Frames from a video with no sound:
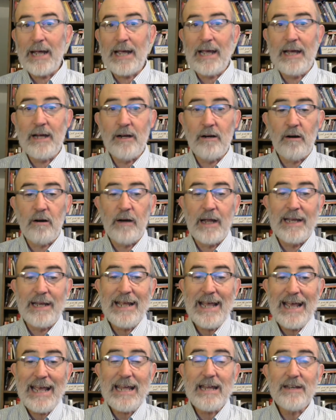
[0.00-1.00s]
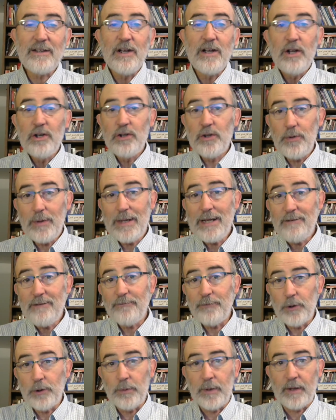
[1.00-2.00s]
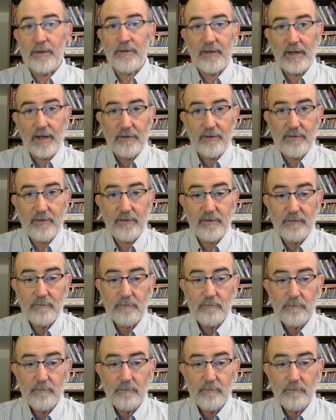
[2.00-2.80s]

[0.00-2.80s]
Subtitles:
anger and hate to influence us.